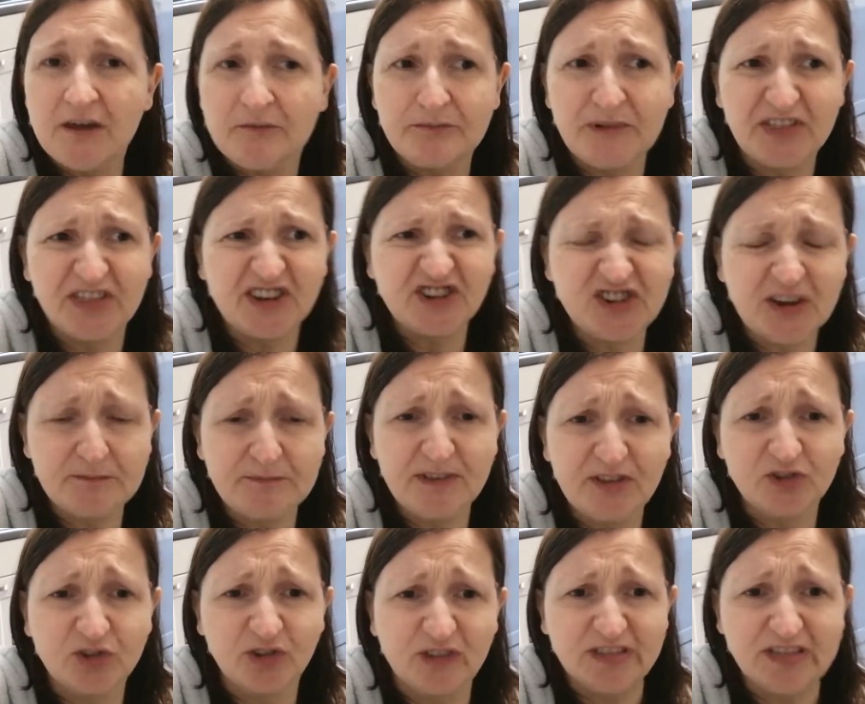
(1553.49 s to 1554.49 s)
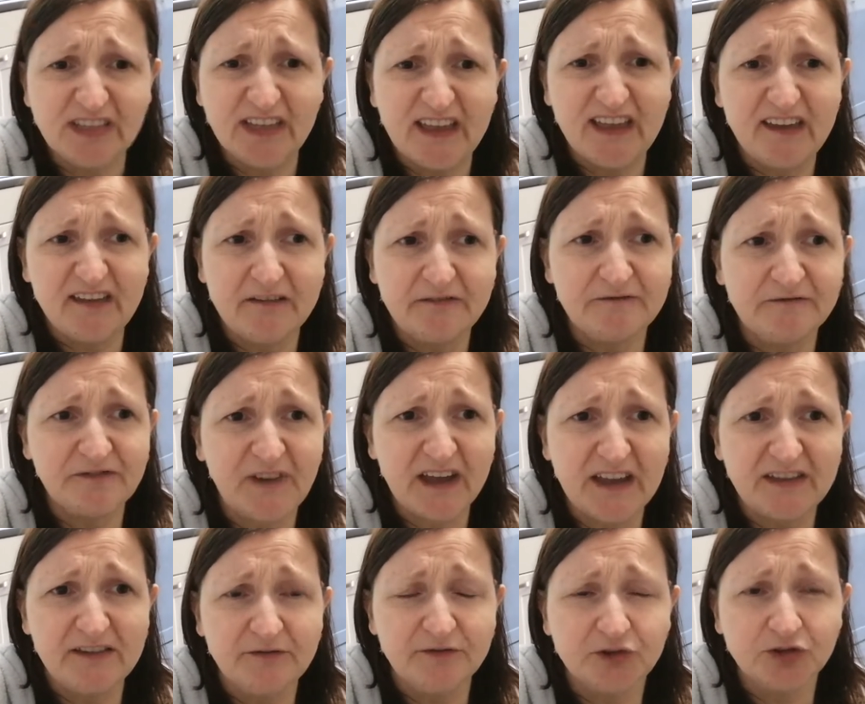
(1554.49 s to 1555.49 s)
but the shipping's only
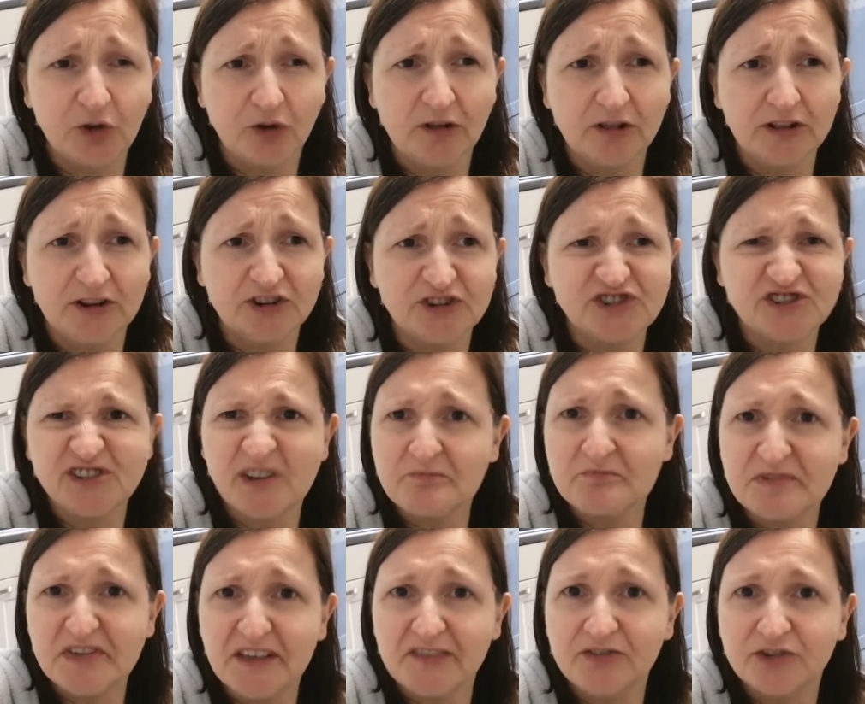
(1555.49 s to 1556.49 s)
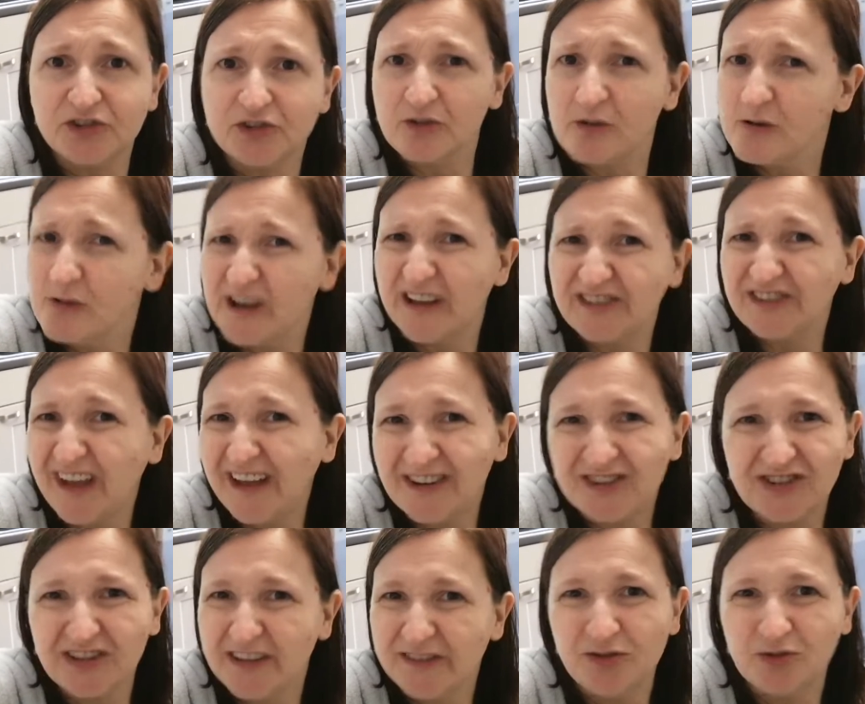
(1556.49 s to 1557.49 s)
$5 something so it's
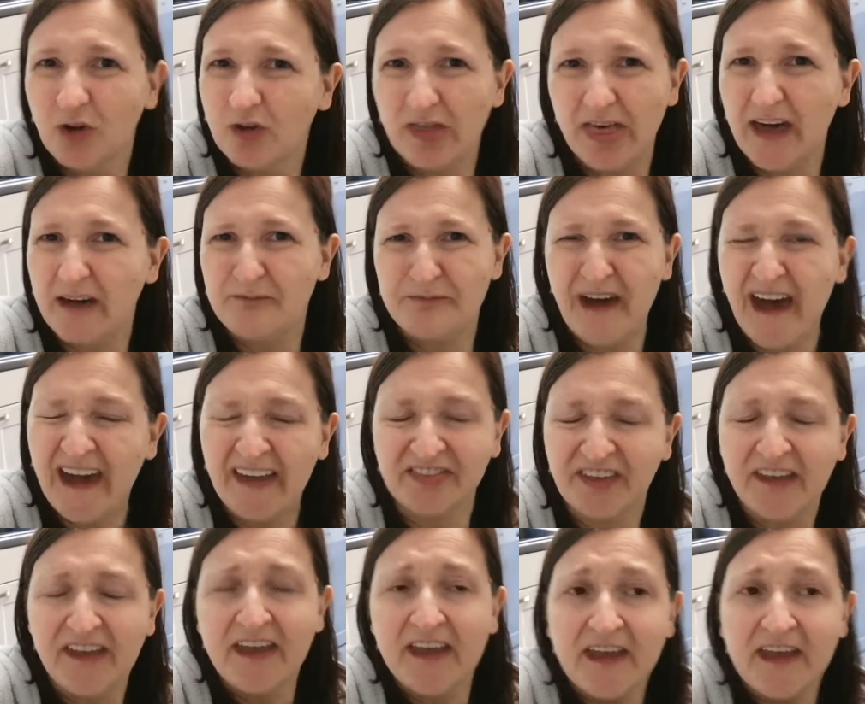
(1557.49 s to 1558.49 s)
actually not that bad